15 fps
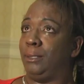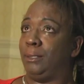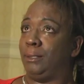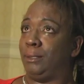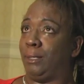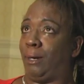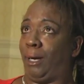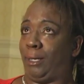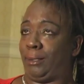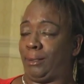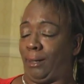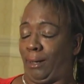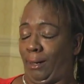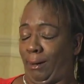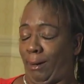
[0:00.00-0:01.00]
So I
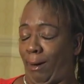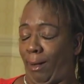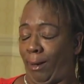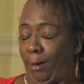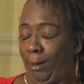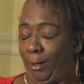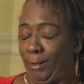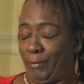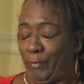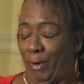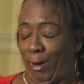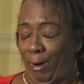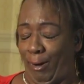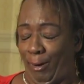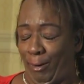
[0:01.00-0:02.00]
started calling his
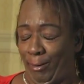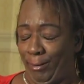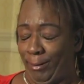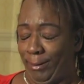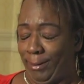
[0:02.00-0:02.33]
phone.